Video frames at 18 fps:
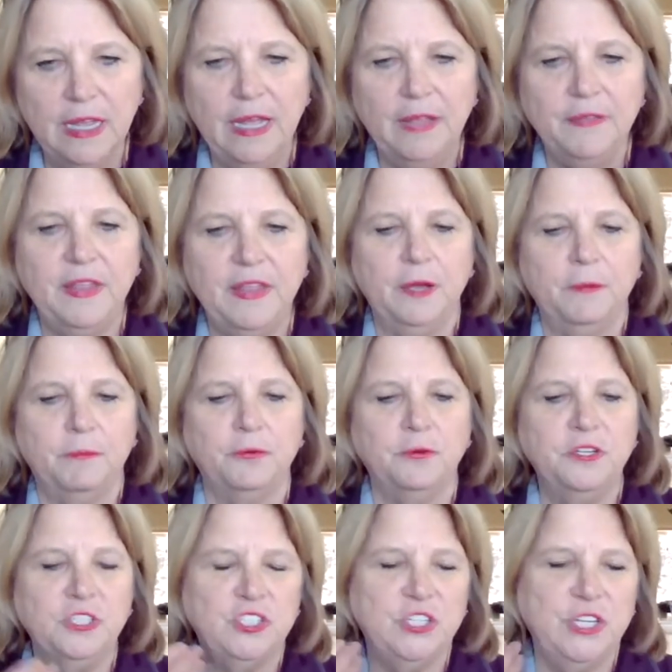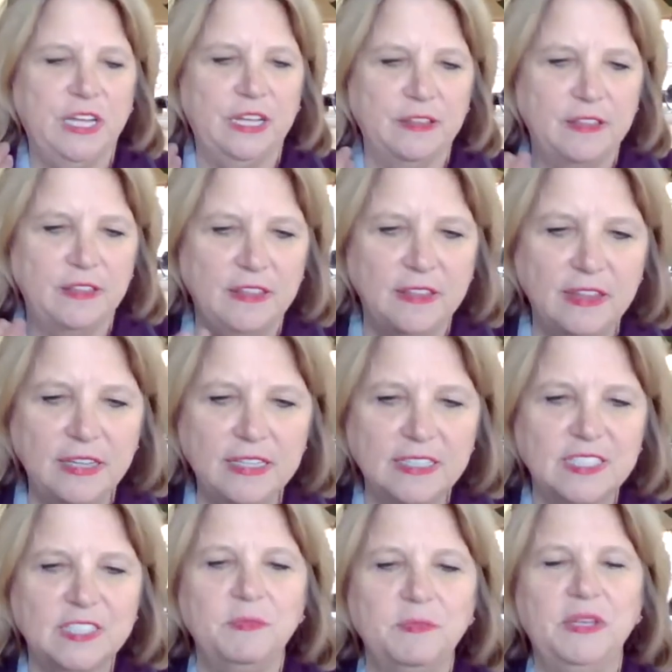They appreciate
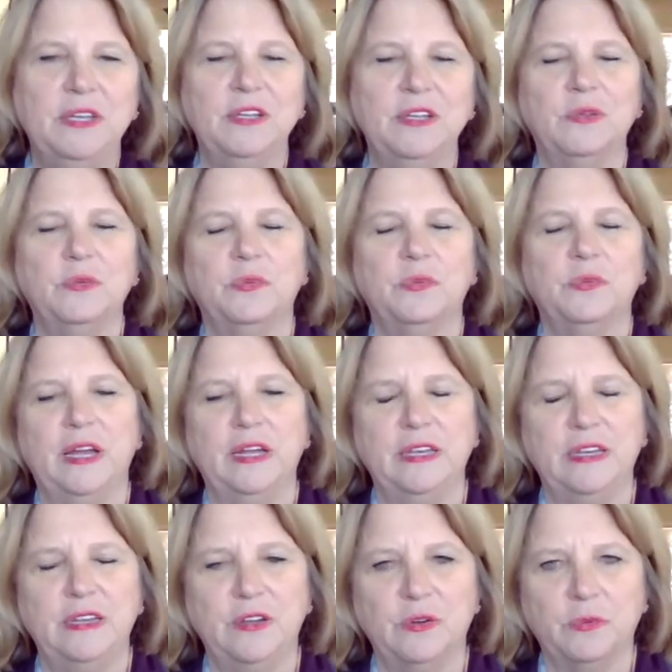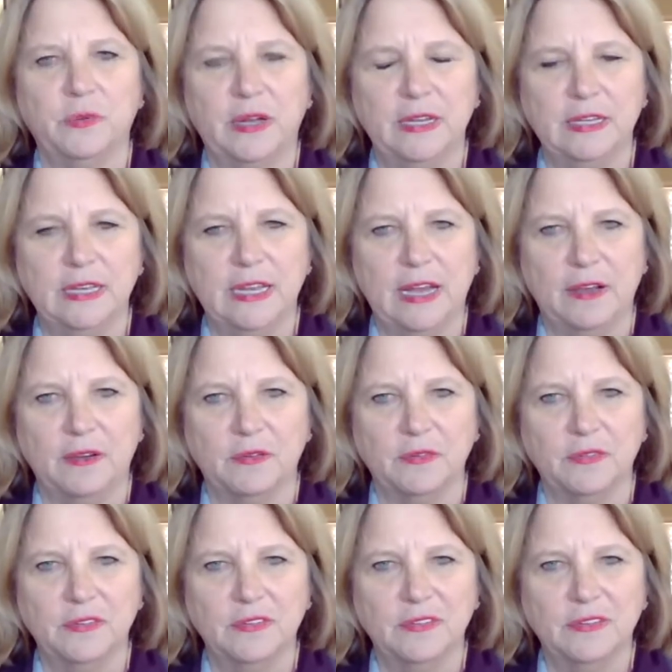this meal right here, right now.